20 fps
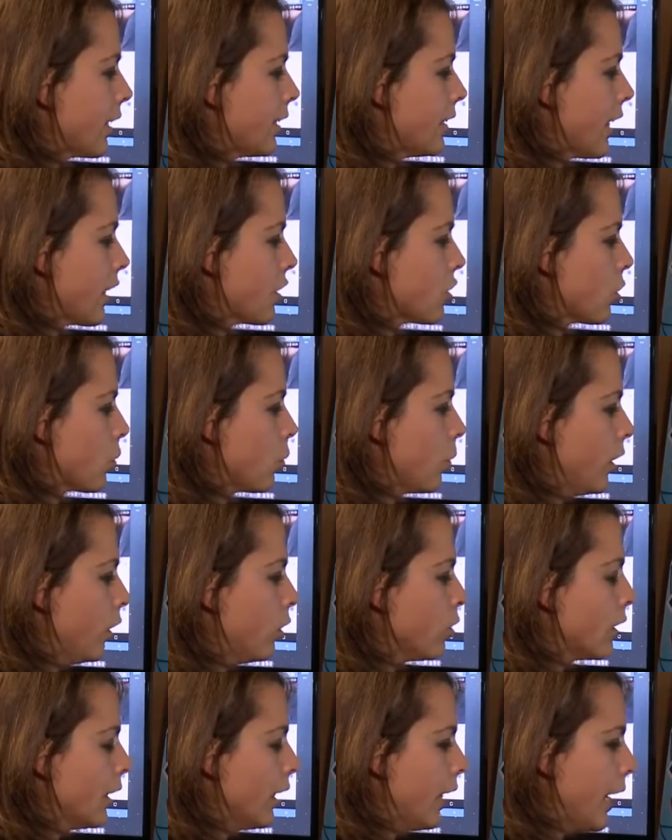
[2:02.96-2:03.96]
architecture will
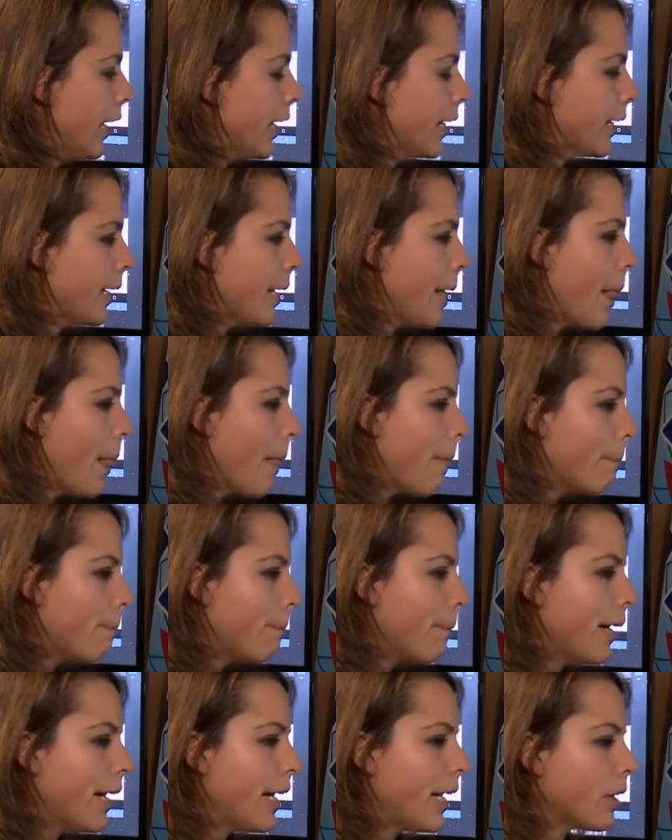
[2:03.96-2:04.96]
look like.
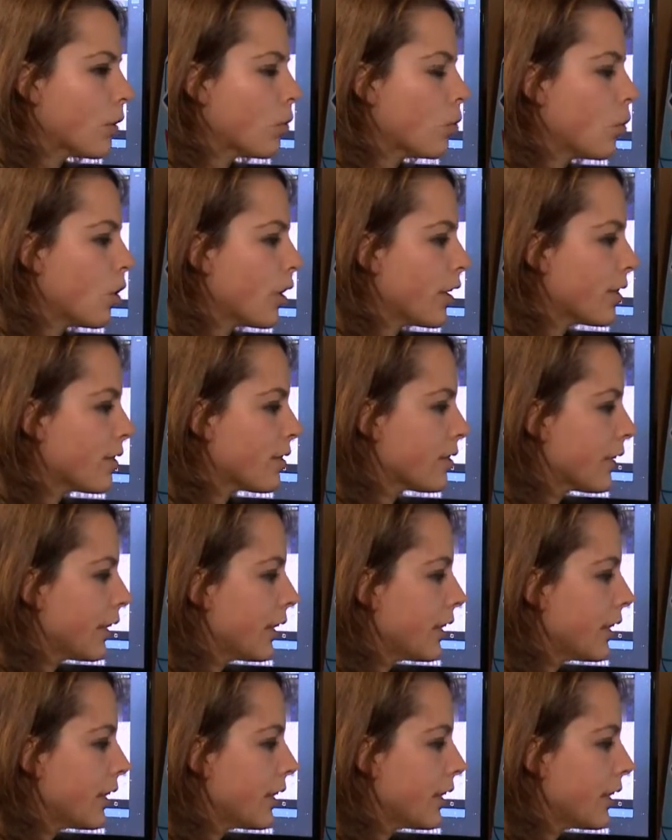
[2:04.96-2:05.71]
But what is